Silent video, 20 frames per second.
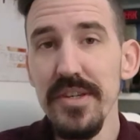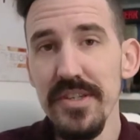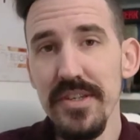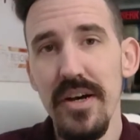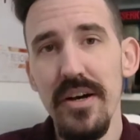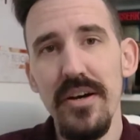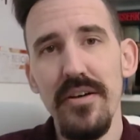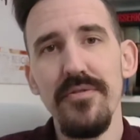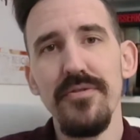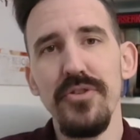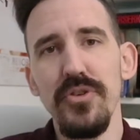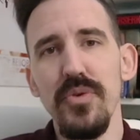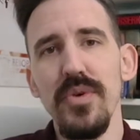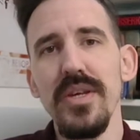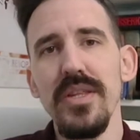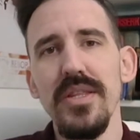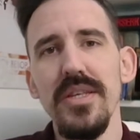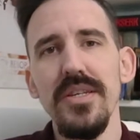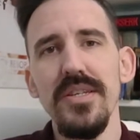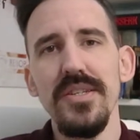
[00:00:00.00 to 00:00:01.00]
of doing
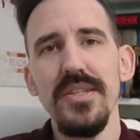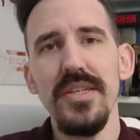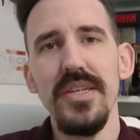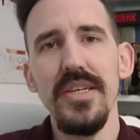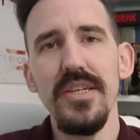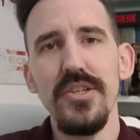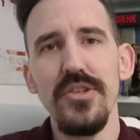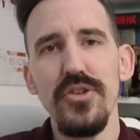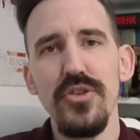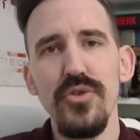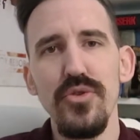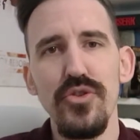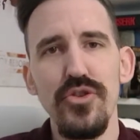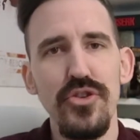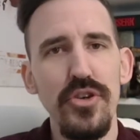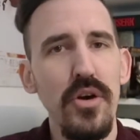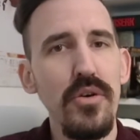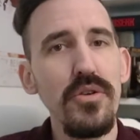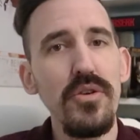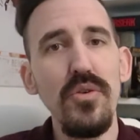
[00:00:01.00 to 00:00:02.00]
this is to show
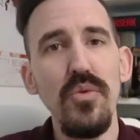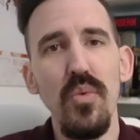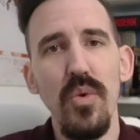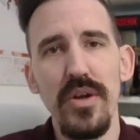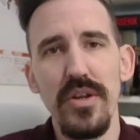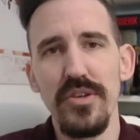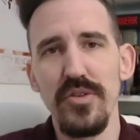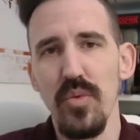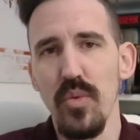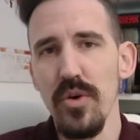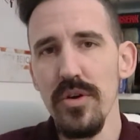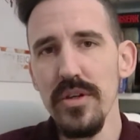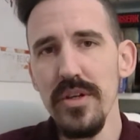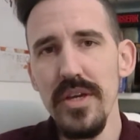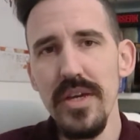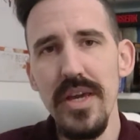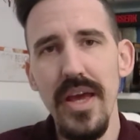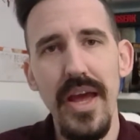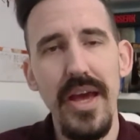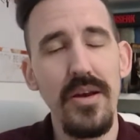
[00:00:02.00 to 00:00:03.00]
you what is
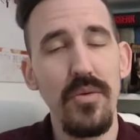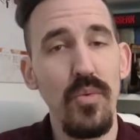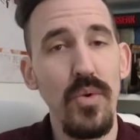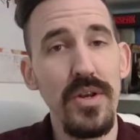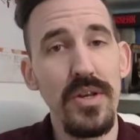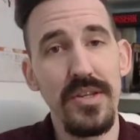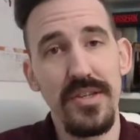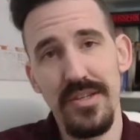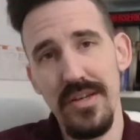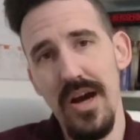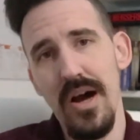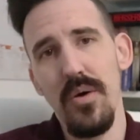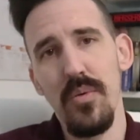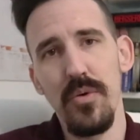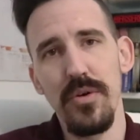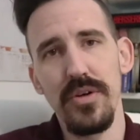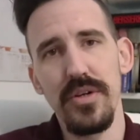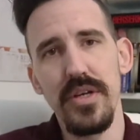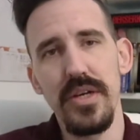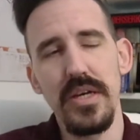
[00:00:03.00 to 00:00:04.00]
working and what is not
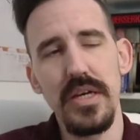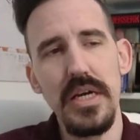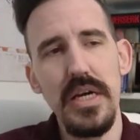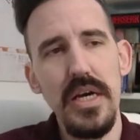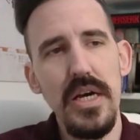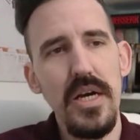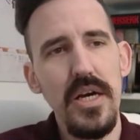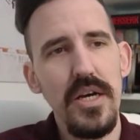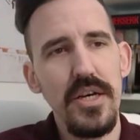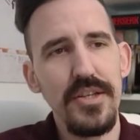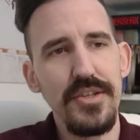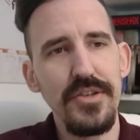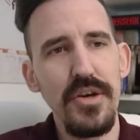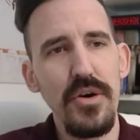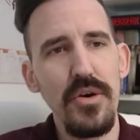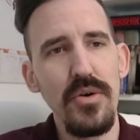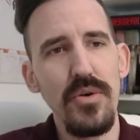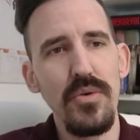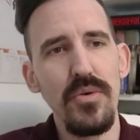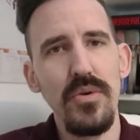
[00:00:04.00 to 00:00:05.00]
working.
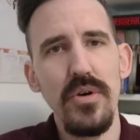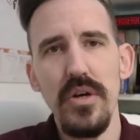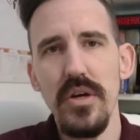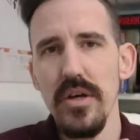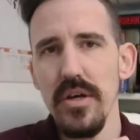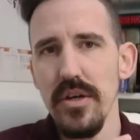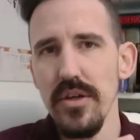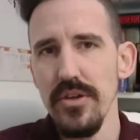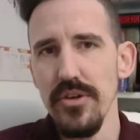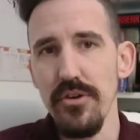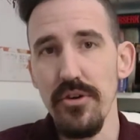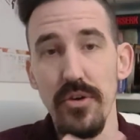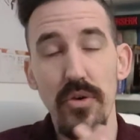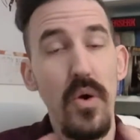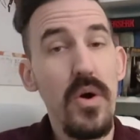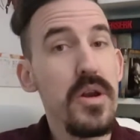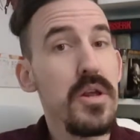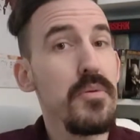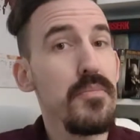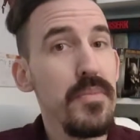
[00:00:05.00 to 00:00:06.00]
So you're going
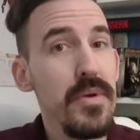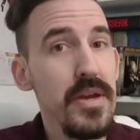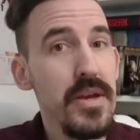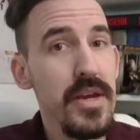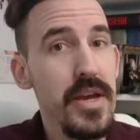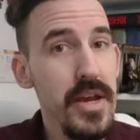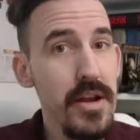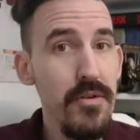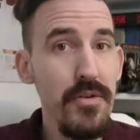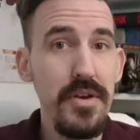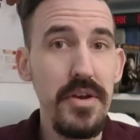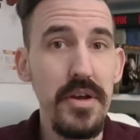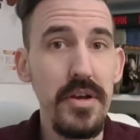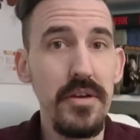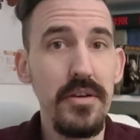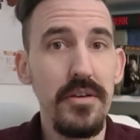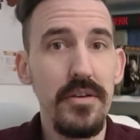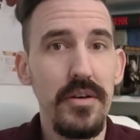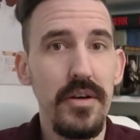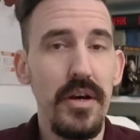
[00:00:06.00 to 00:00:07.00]
to be hearing,
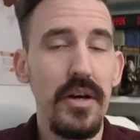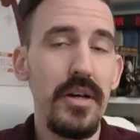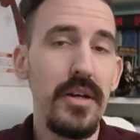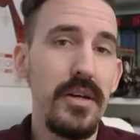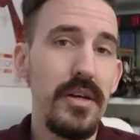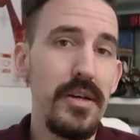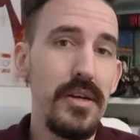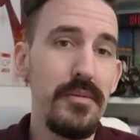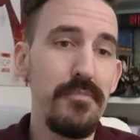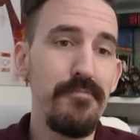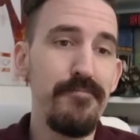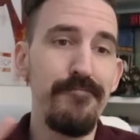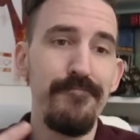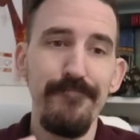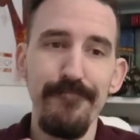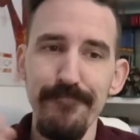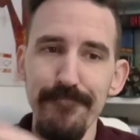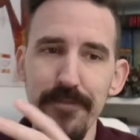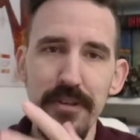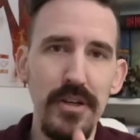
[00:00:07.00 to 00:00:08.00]
some
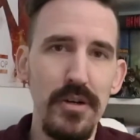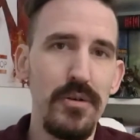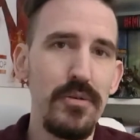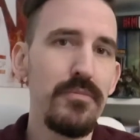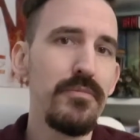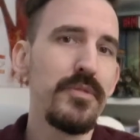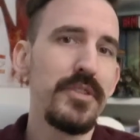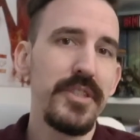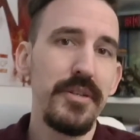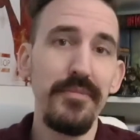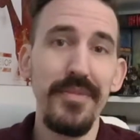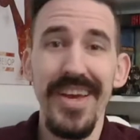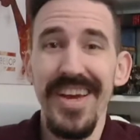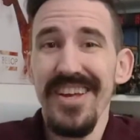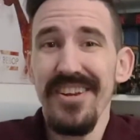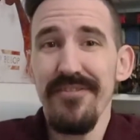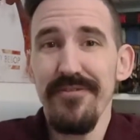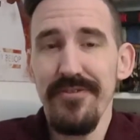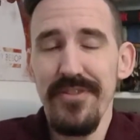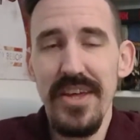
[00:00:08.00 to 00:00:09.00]

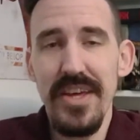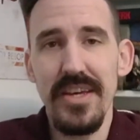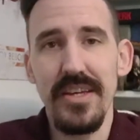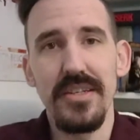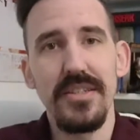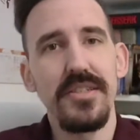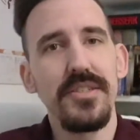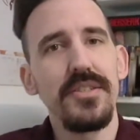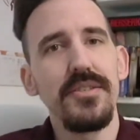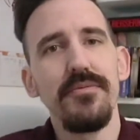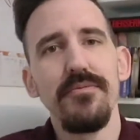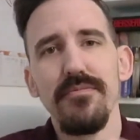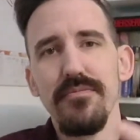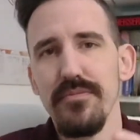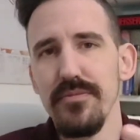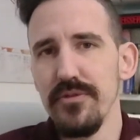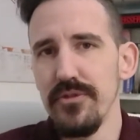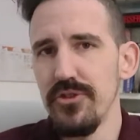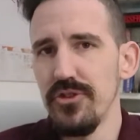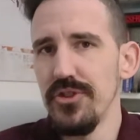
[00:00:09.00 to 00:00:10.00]
negative things.
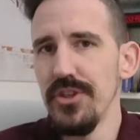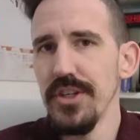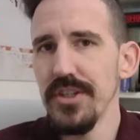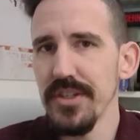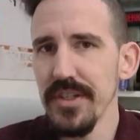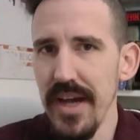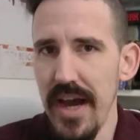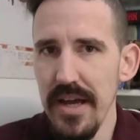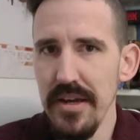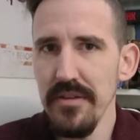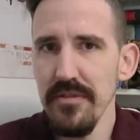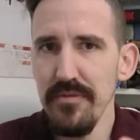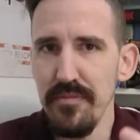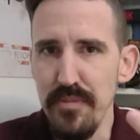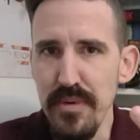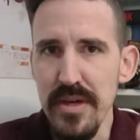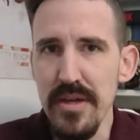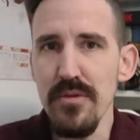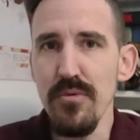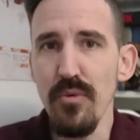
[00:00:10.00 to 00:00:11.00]
Just kind of
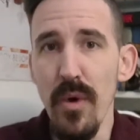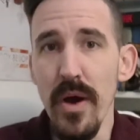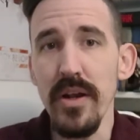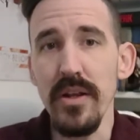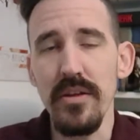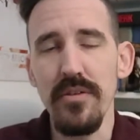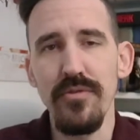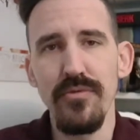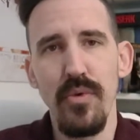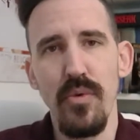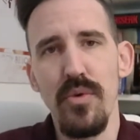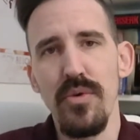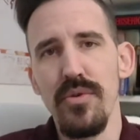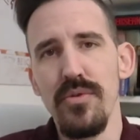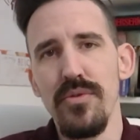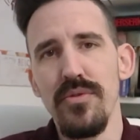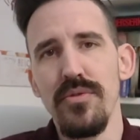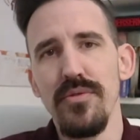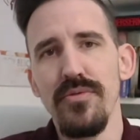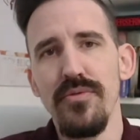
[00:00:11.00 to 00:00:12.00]
be ready
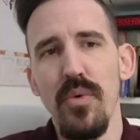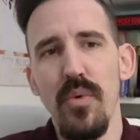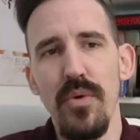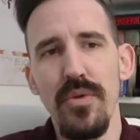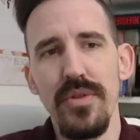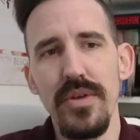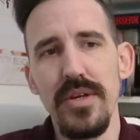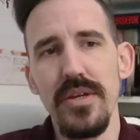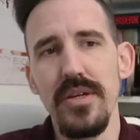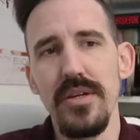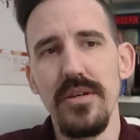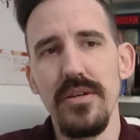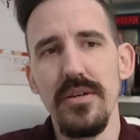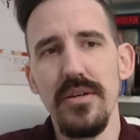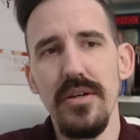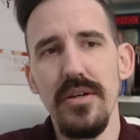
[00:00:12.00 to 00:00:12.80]
for the